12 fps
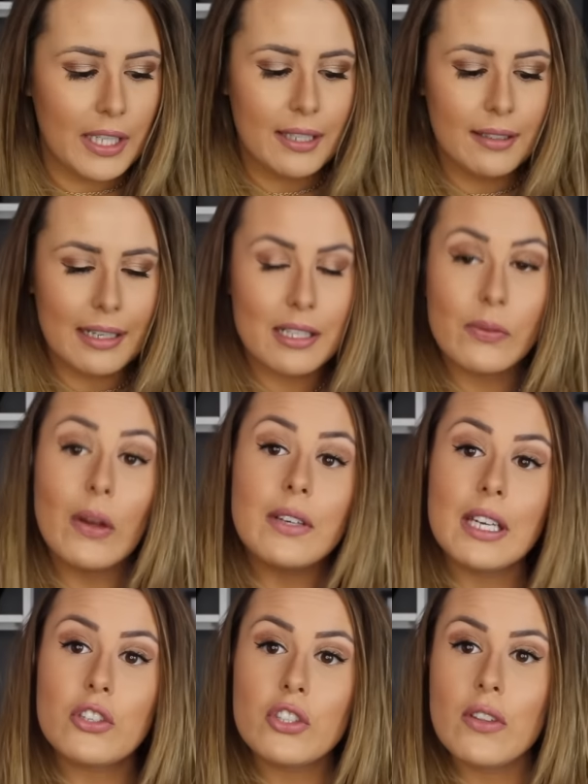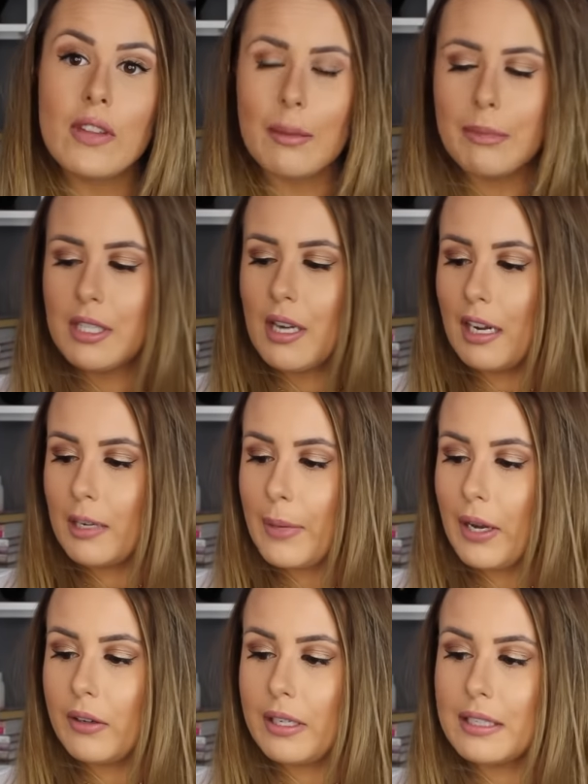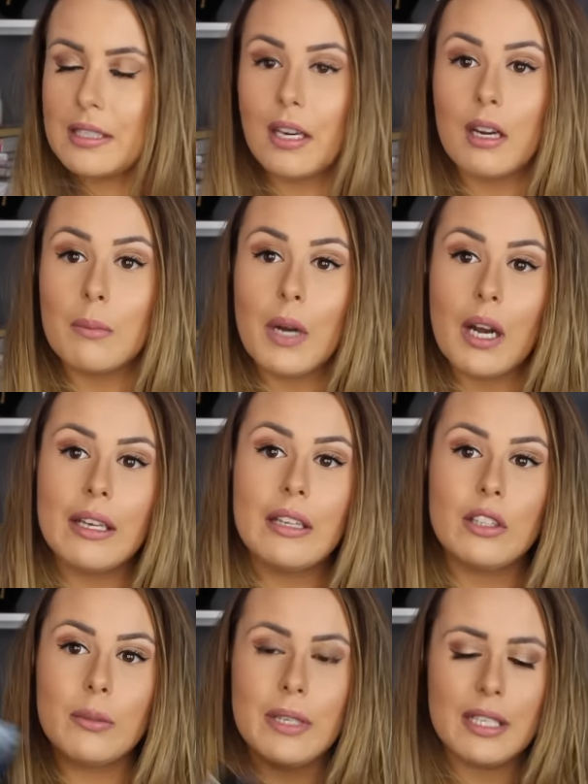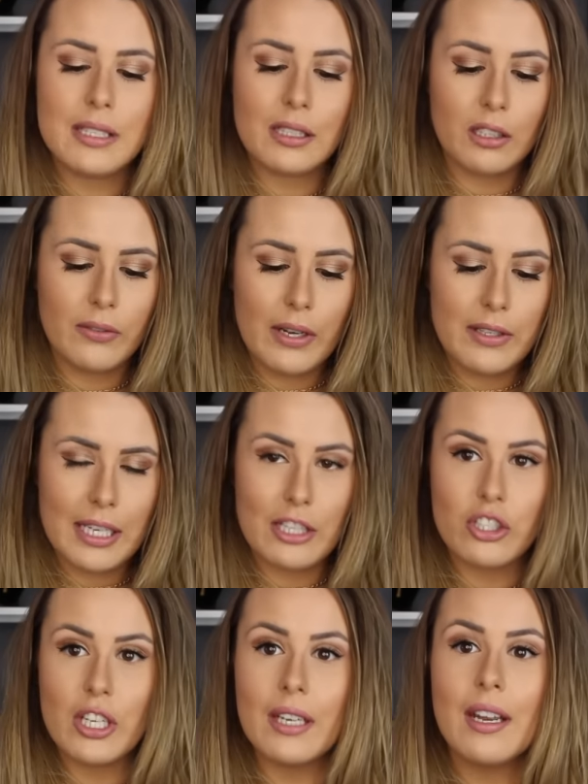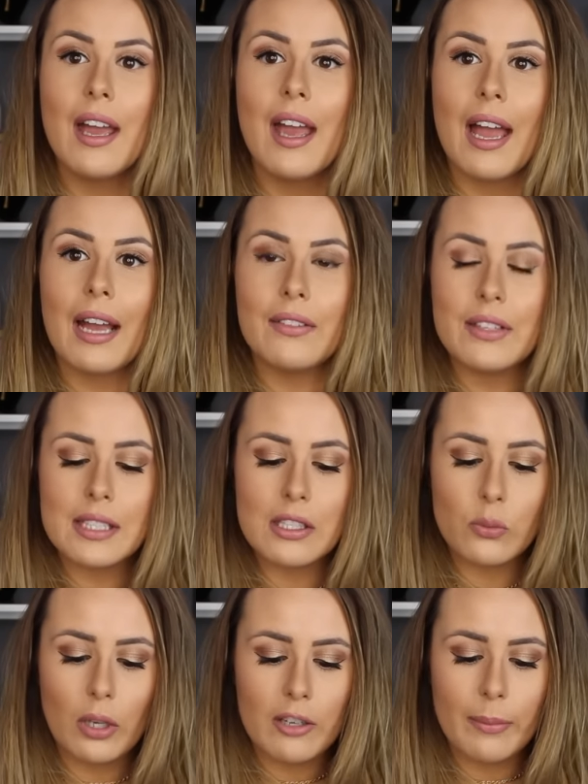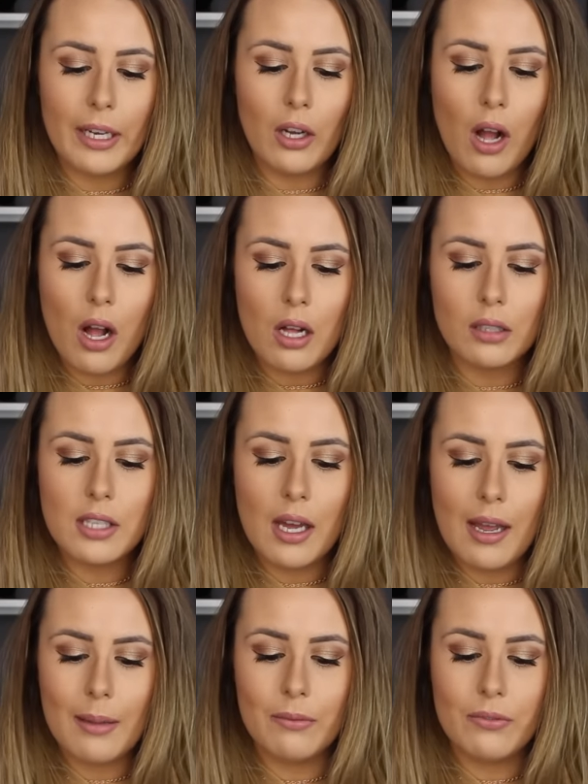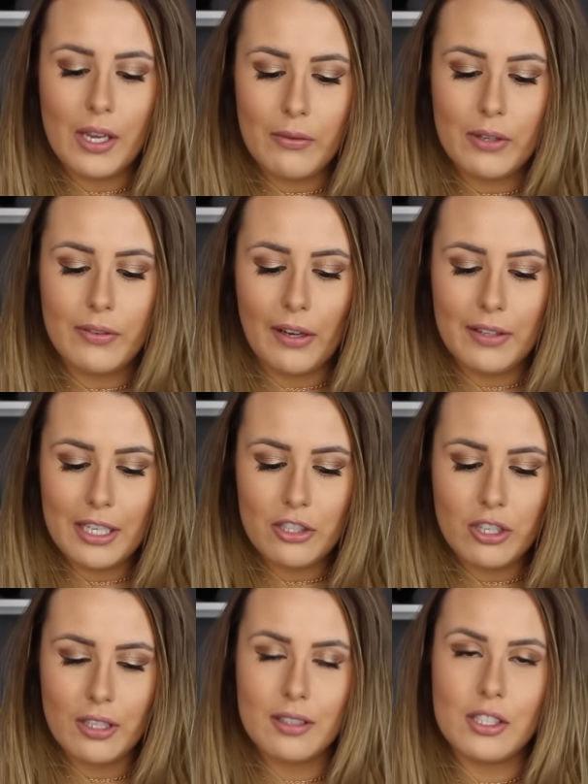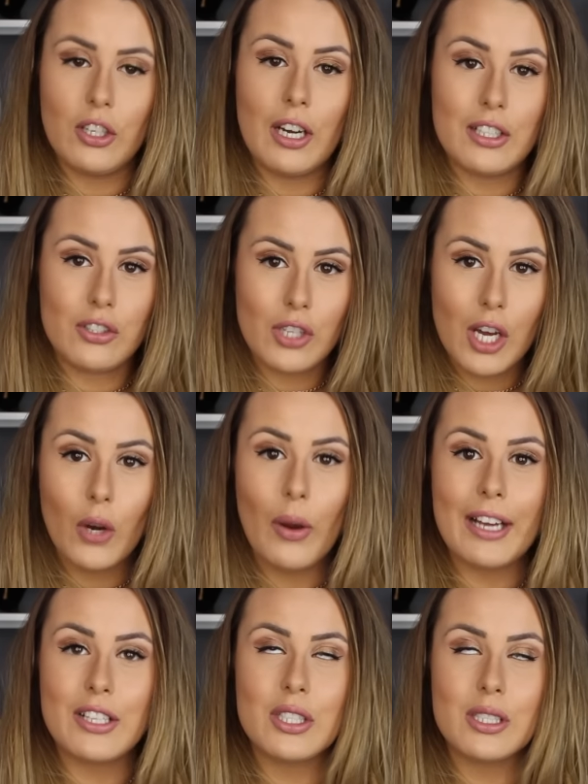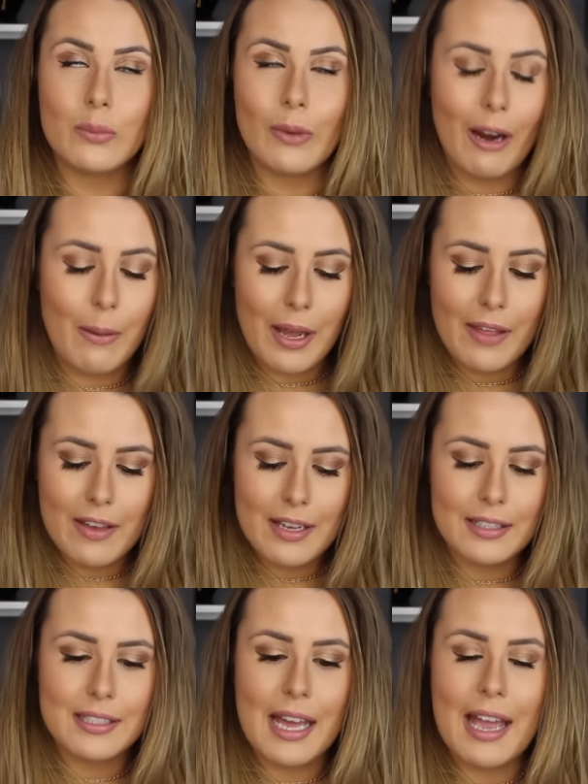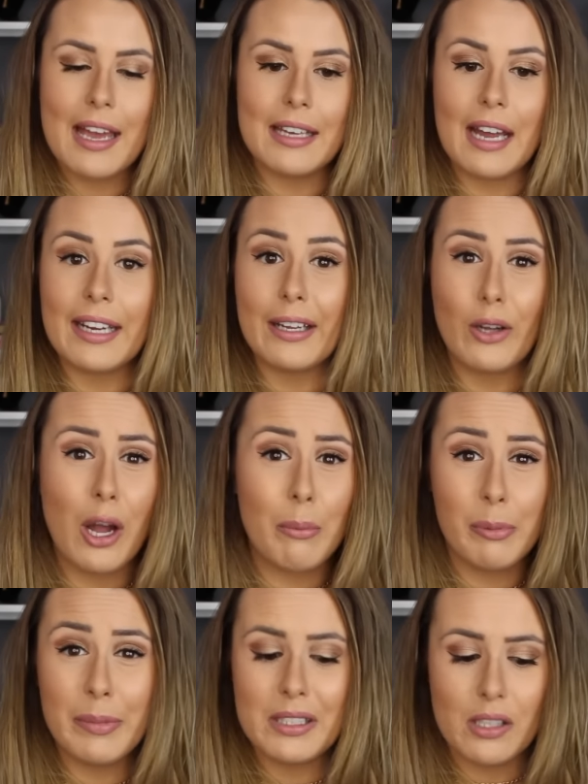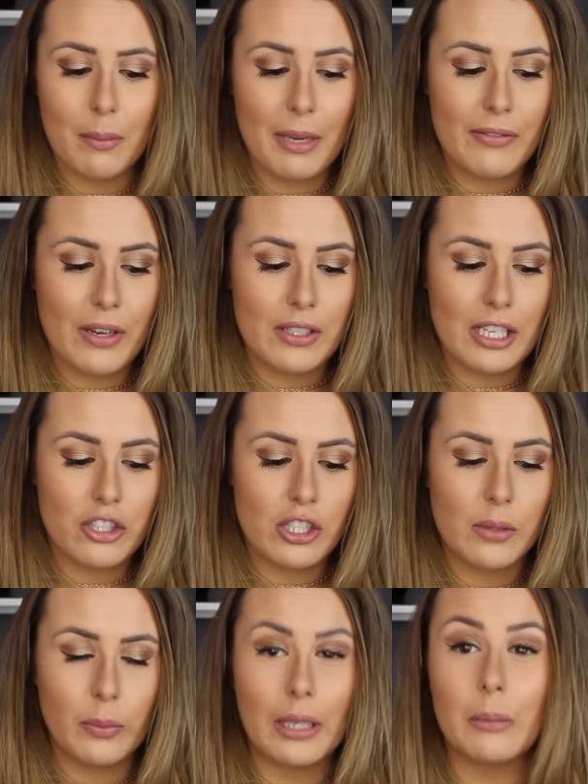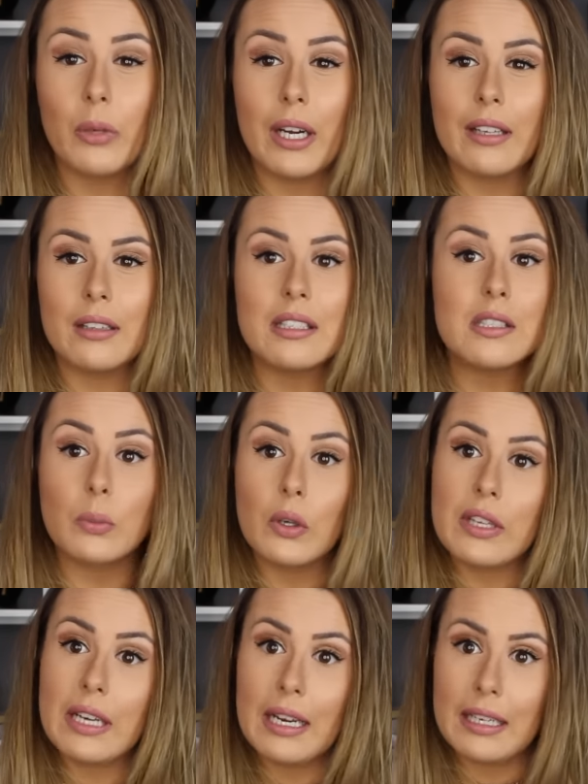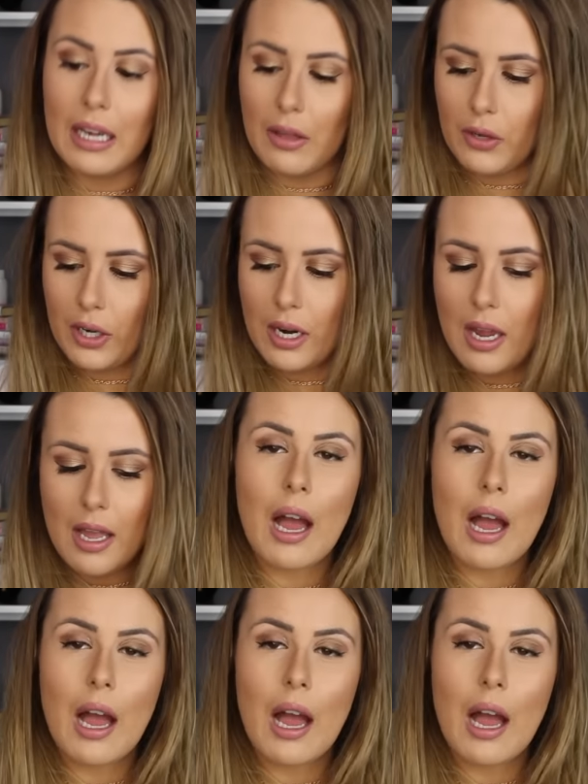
The next foundation that I'm going to talk about is the Armani Luminous Silk Foundation and this is one of my all-time favorite foundations. You guys know I swear by this and I get compliments on my foundation when I'm wearing this more than any other.